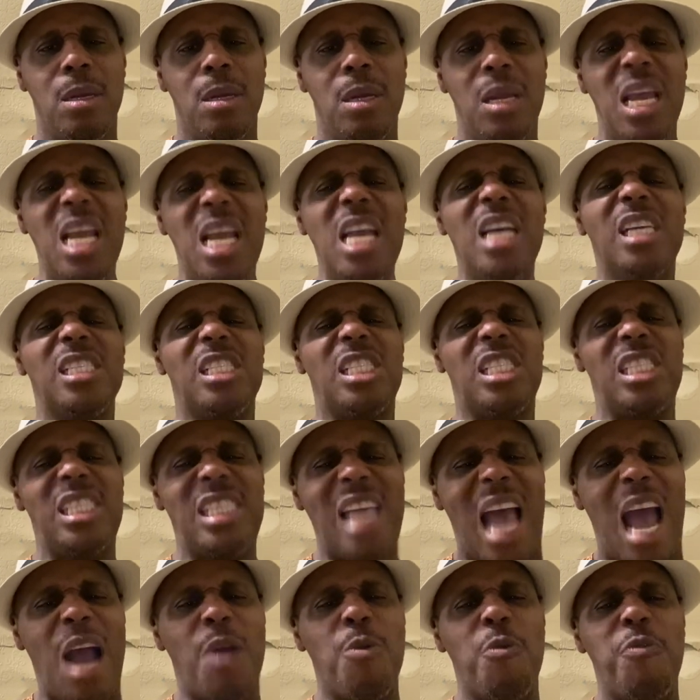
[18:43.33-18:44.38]
He'll
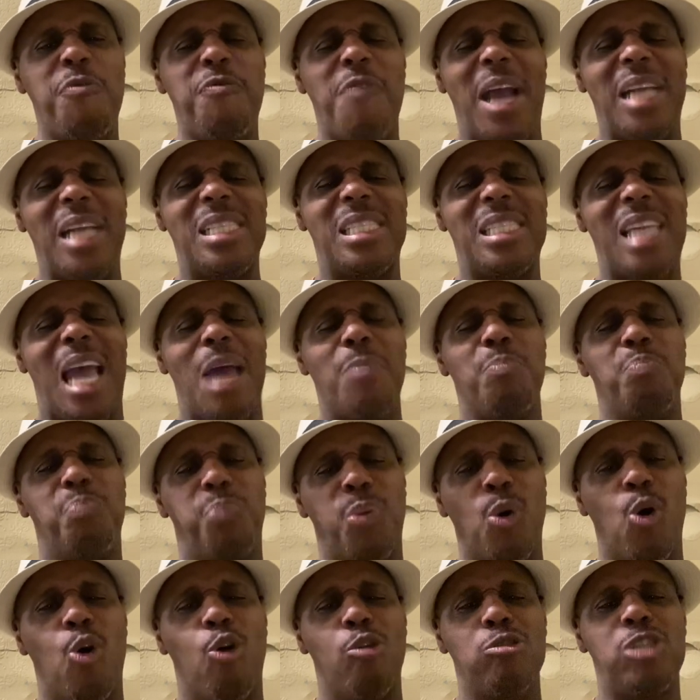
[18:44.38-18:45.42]
sacrifice that
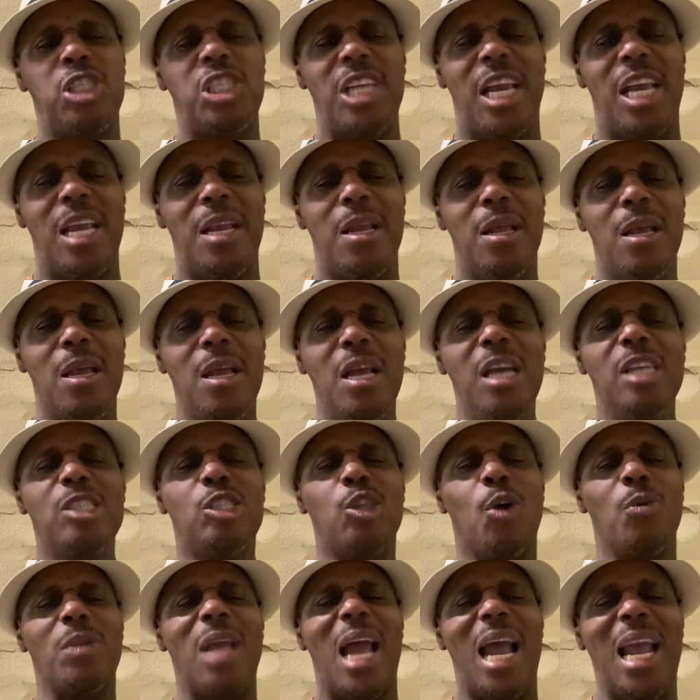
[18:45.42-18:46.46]
bullshit
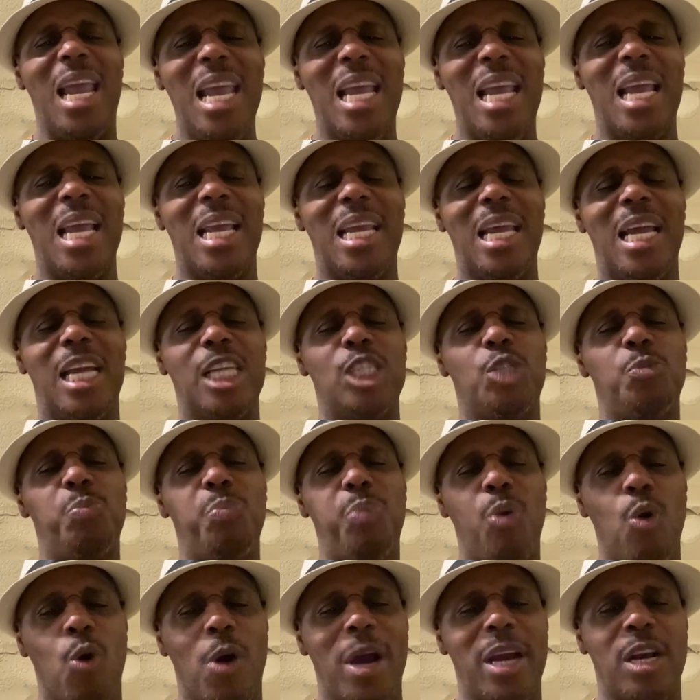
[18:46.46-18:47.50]
so that he can get his
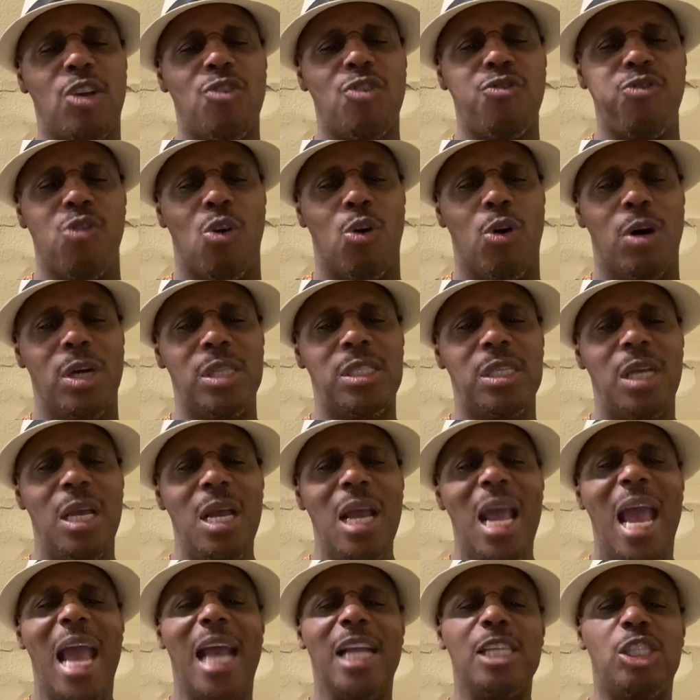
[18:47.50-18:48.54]
point across
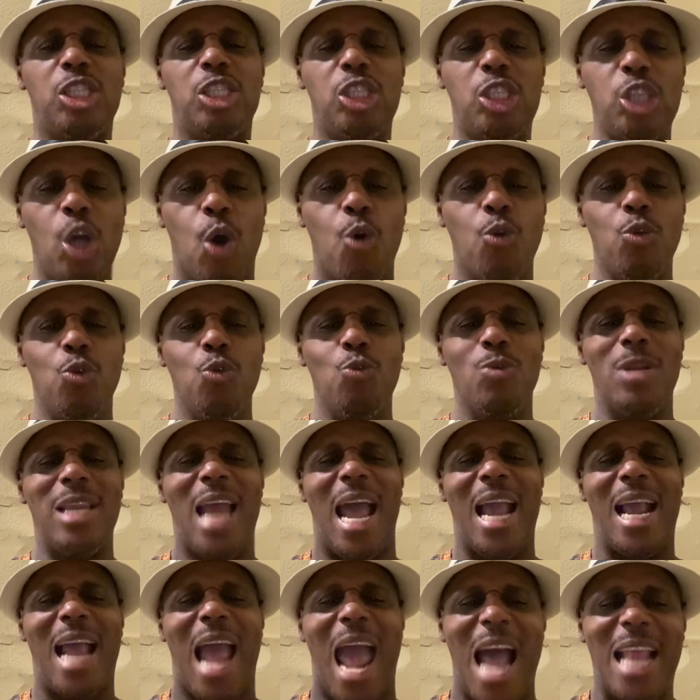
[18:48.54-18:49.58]
and show you,
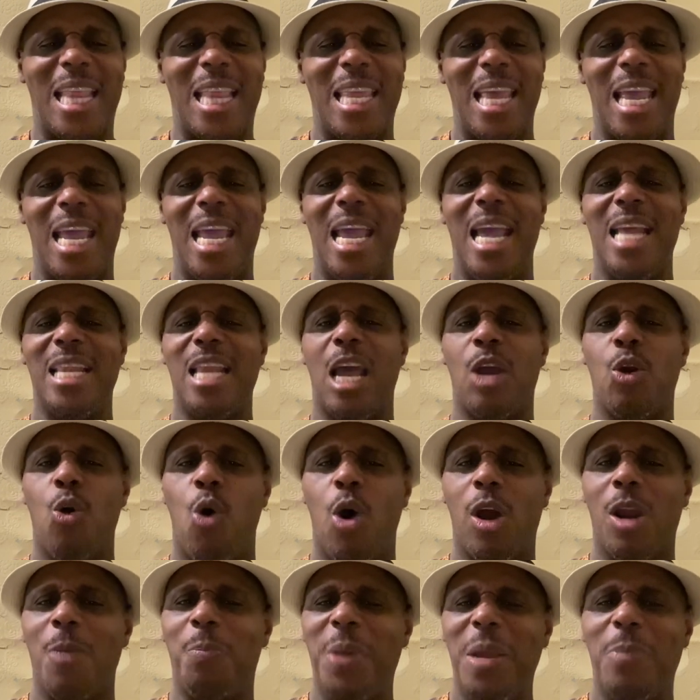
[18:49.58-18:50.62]
like, at the end, that
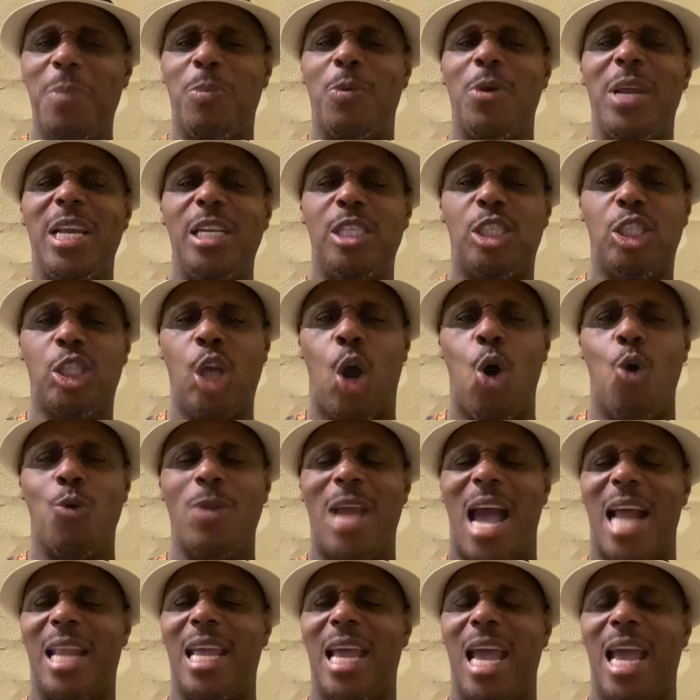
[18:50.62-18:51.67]
all the people he showed
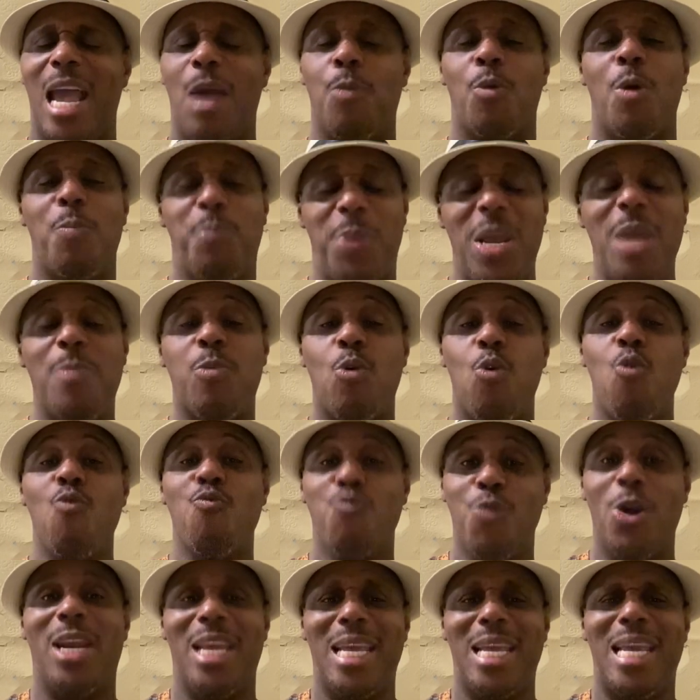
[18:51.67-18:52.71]
at the end were people who
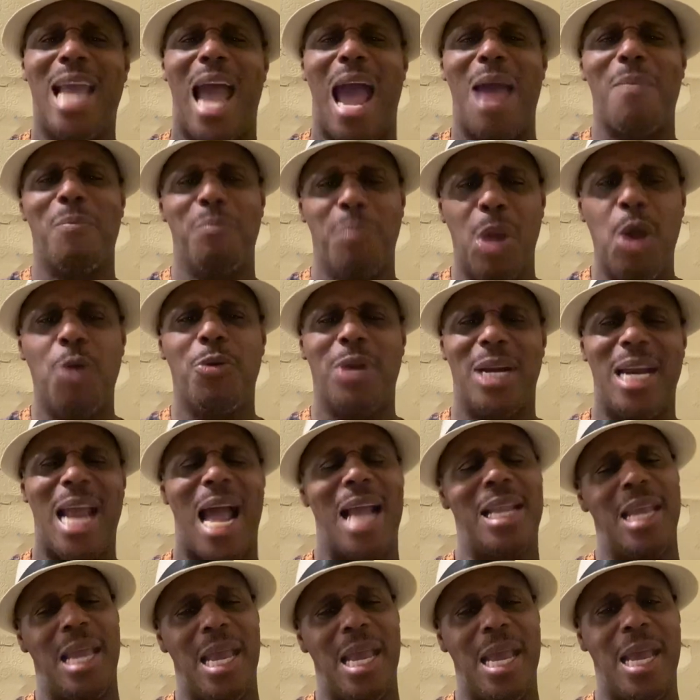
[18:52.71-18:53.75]
really got murdered
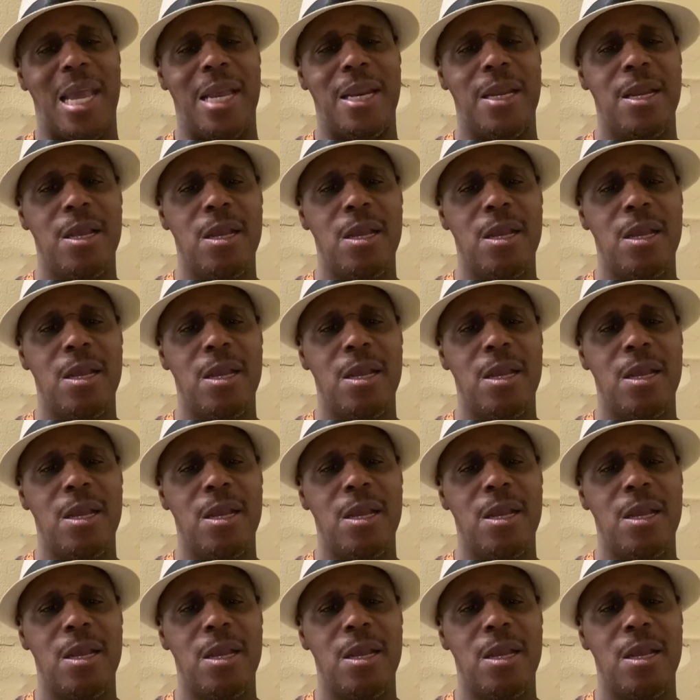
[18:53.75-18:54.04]
at the end.